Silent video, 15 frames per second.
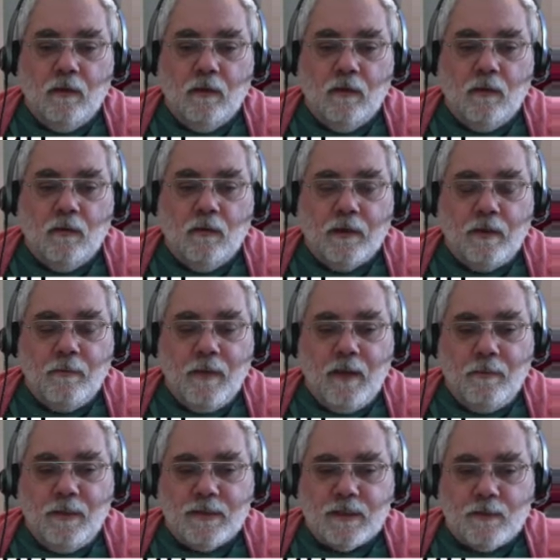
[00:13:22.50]
Or there may
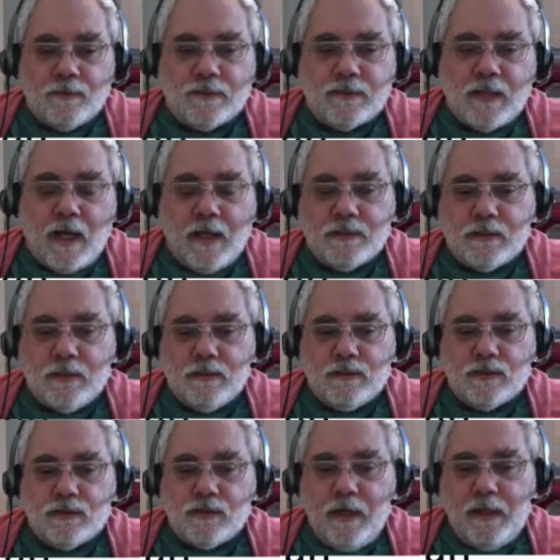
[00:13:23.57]
be some size
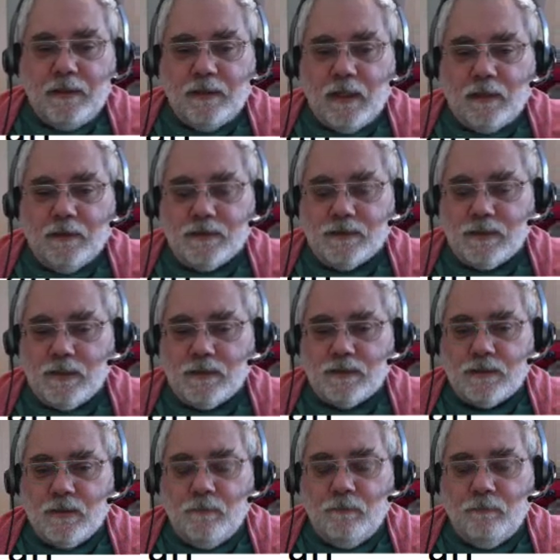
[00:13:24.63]
constraint on the
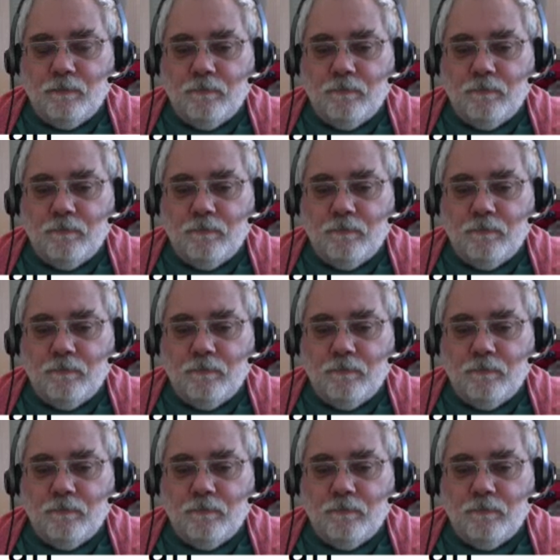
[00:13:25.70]
system